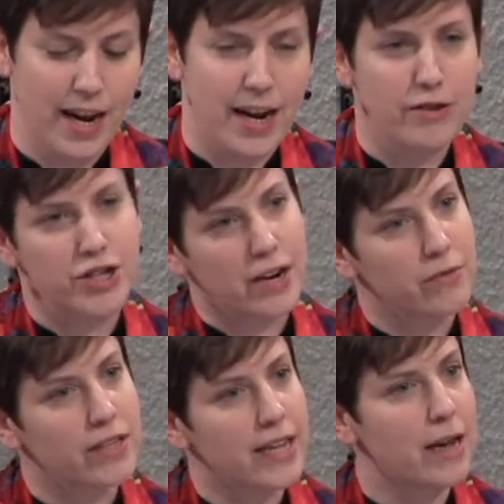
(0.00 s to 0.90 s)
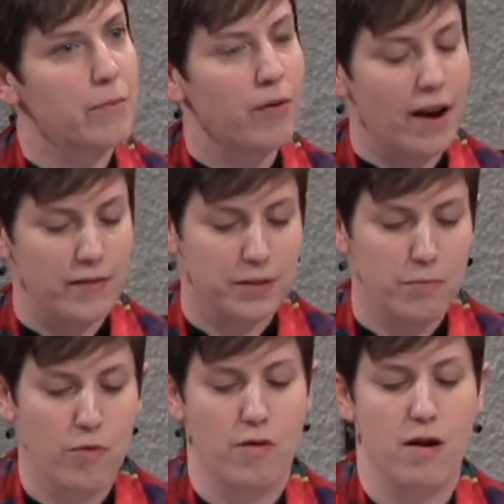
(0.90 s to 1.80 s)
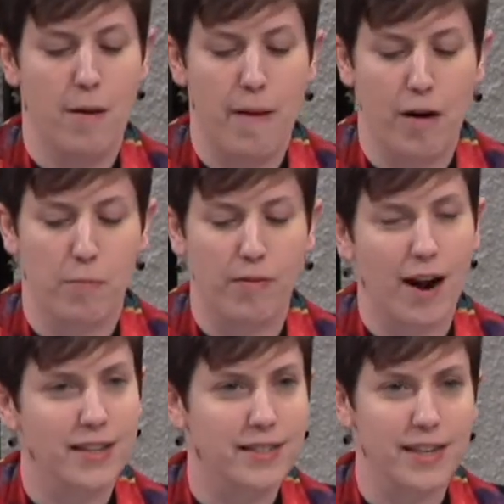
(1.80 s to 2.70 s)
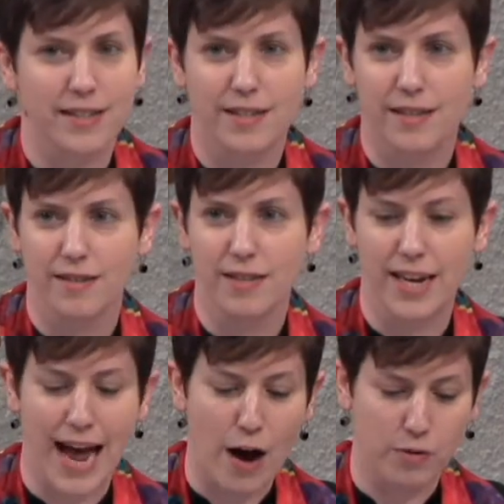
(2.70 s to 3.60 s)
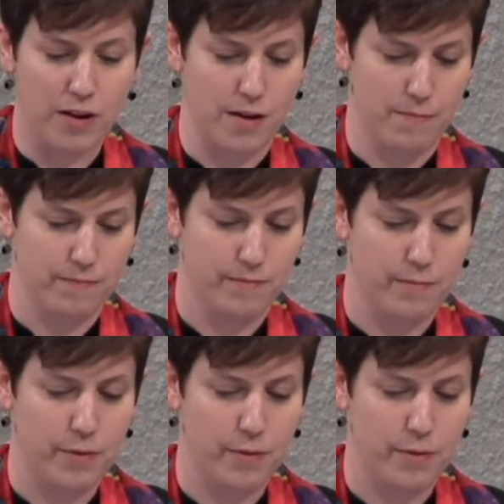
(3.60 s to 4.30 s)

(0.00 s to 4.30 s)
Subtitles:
Now, generally, improv is more about process than outcome,